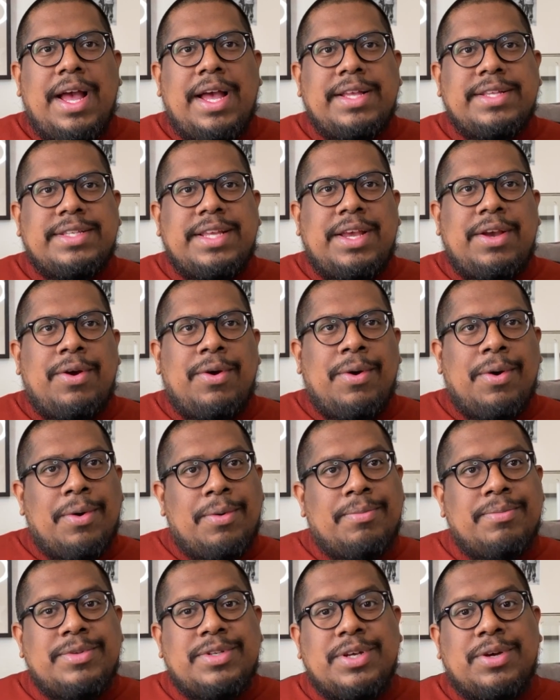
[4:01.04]
as a
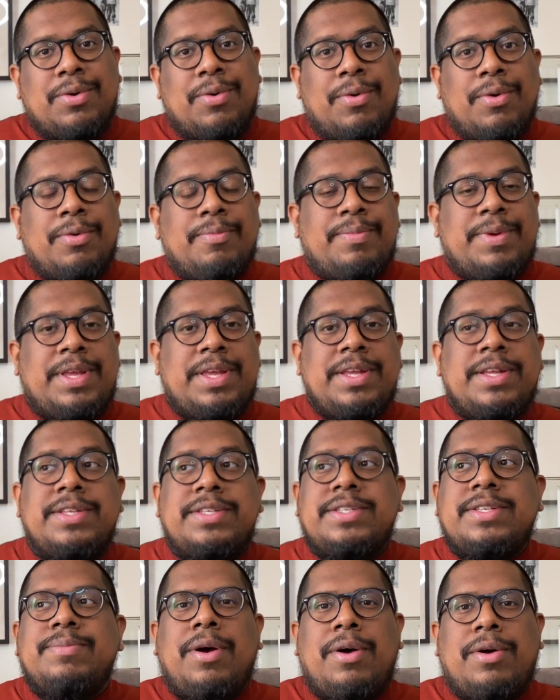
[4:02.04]
home decor
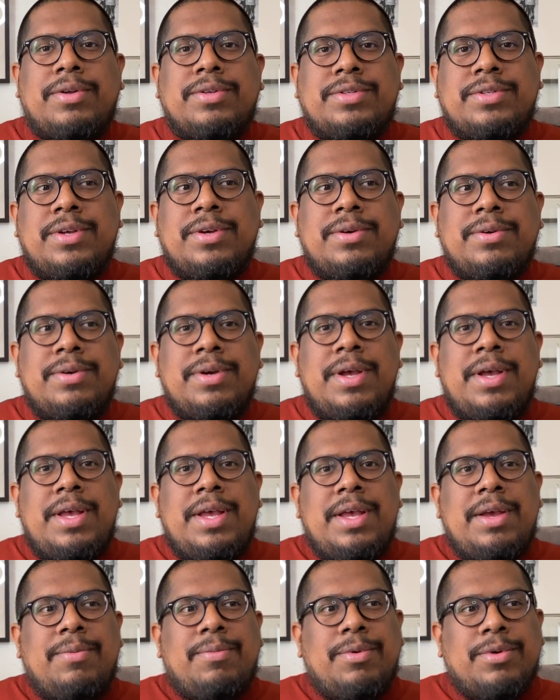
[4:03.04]
piece. Also
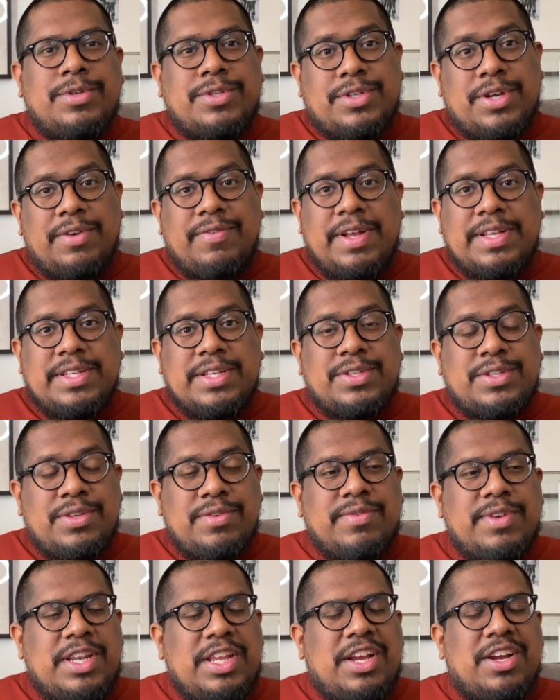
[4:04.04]
will serve as a
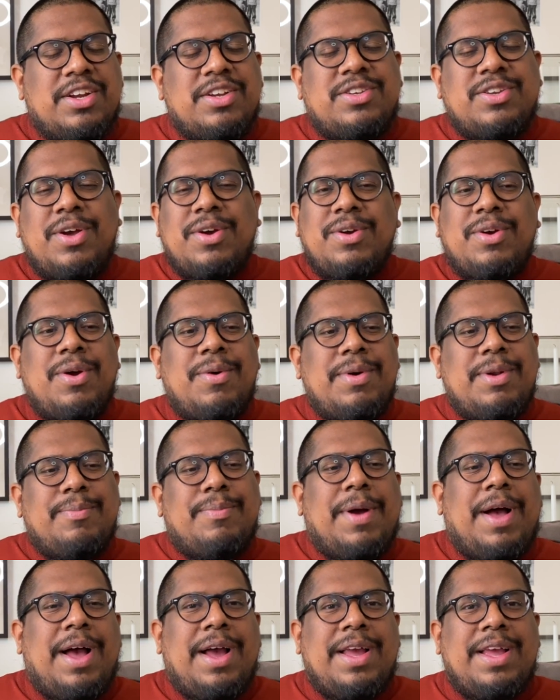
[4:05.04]
souvenir. Don't go and
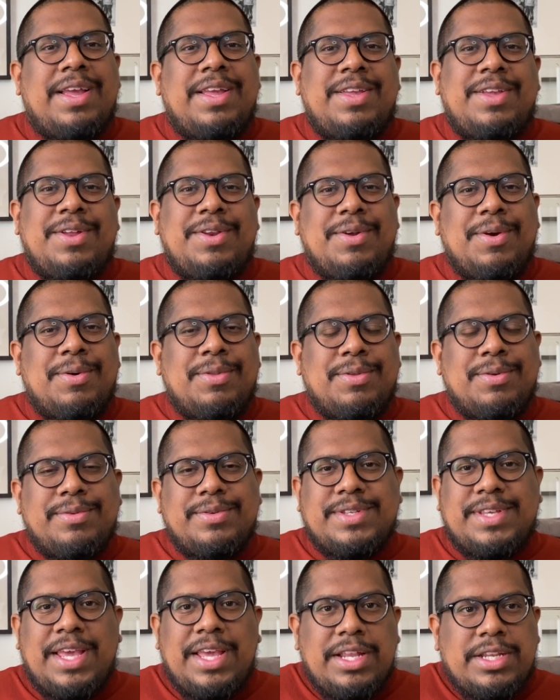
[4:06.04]
buy, you know,
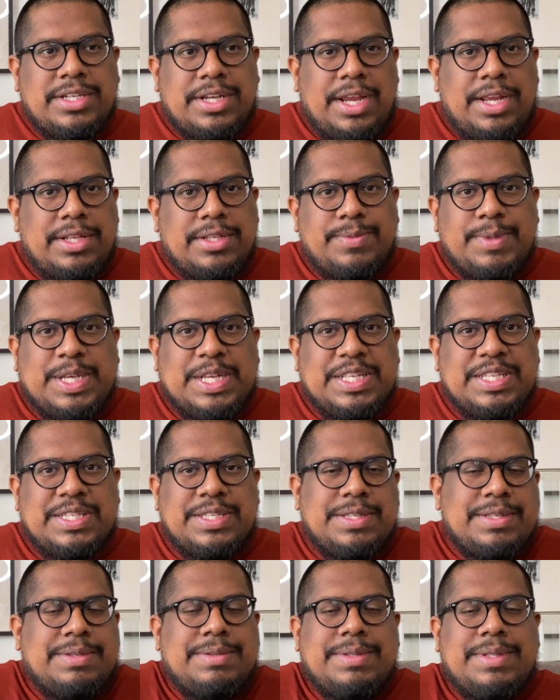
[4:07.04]
those keychains
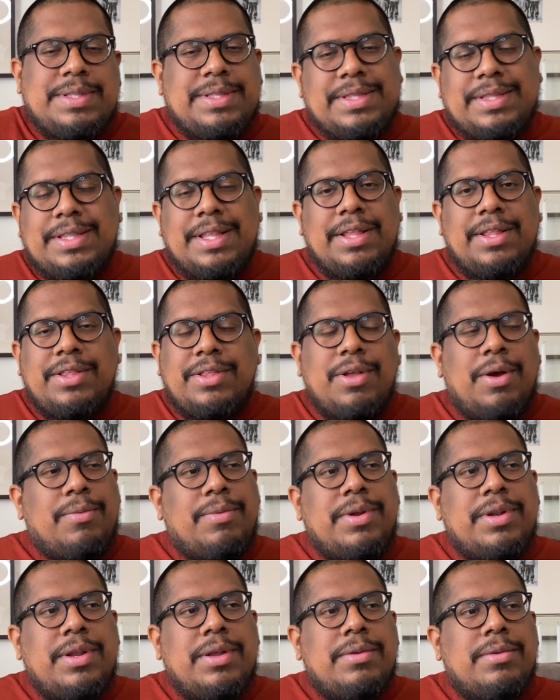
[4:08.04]
because no
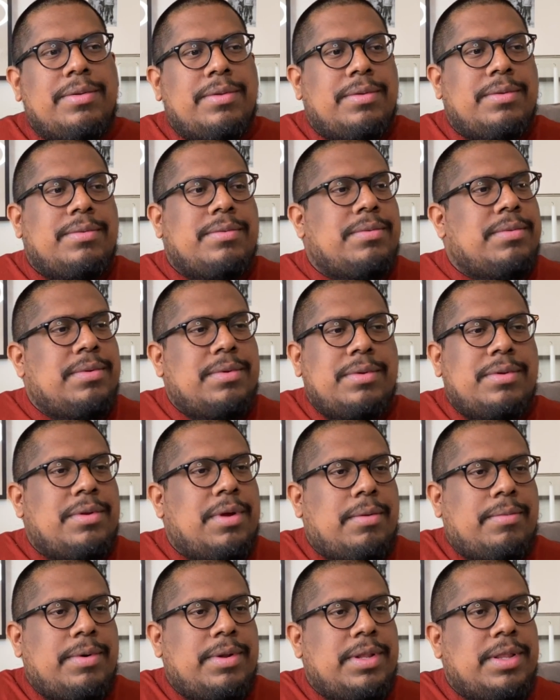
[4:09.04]

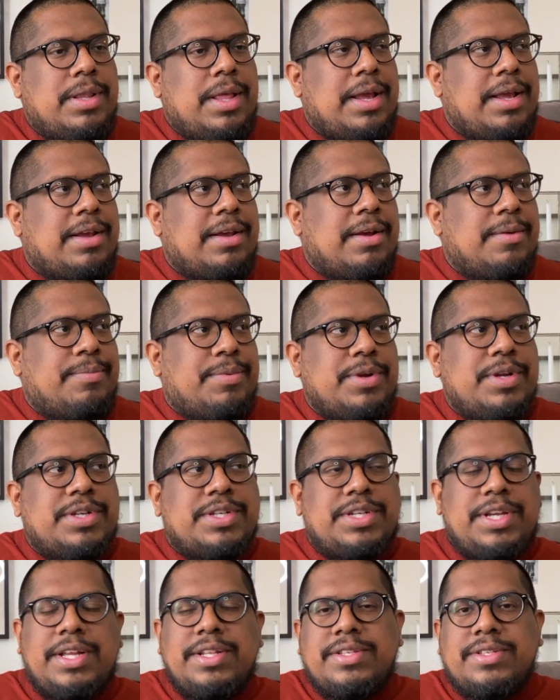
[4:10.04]
one like
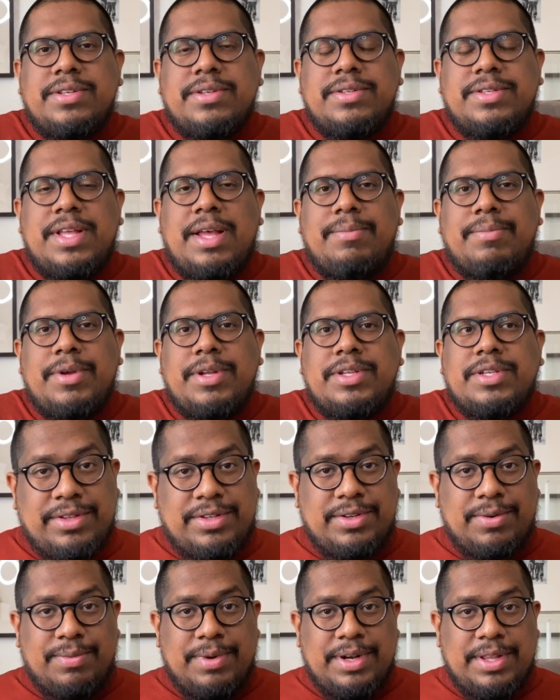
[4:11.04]
appreciates those that much.
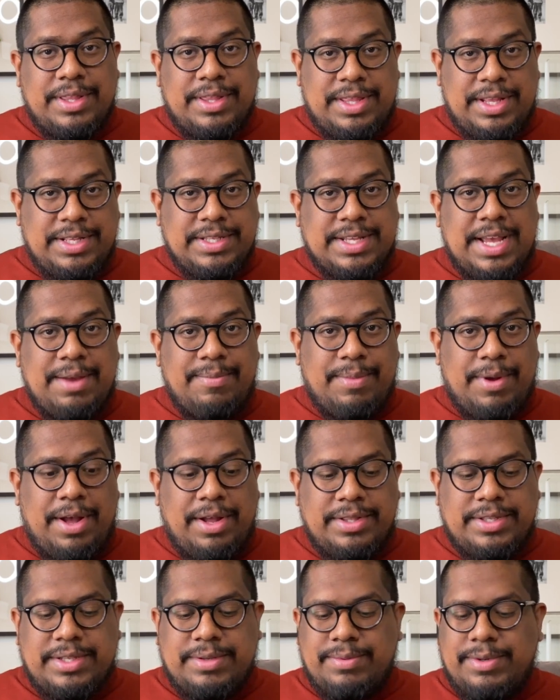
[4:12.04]
So one of the things I
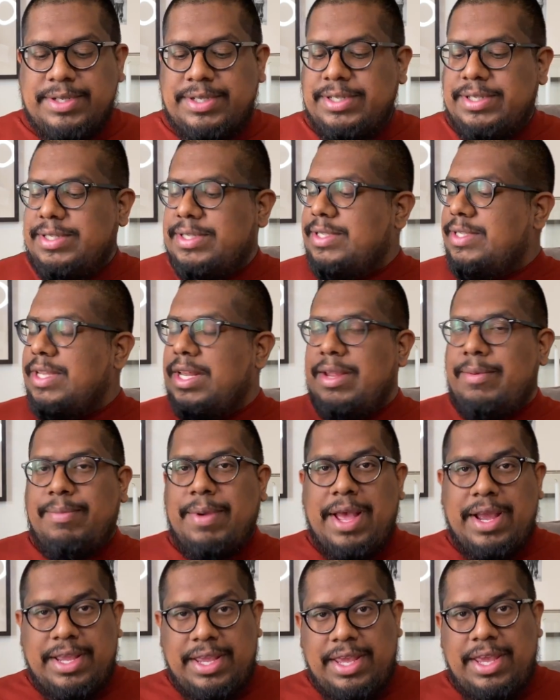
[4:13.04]
bought, which is sitting
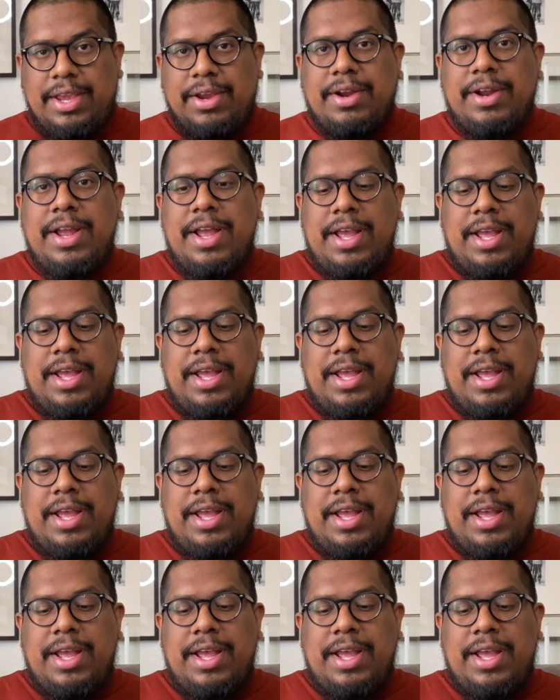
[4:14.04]
back here,